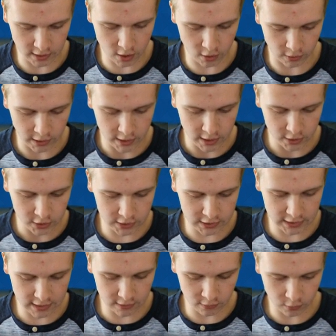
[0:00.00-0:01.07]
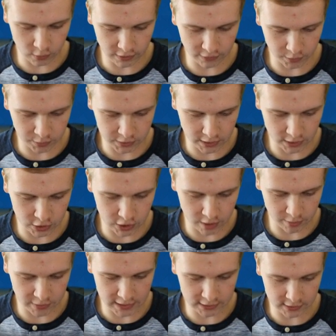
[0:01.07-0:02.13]
Oh, just kidding. One of them's going to
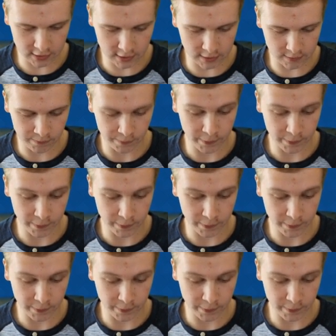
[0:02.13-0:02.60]
jump. That's good.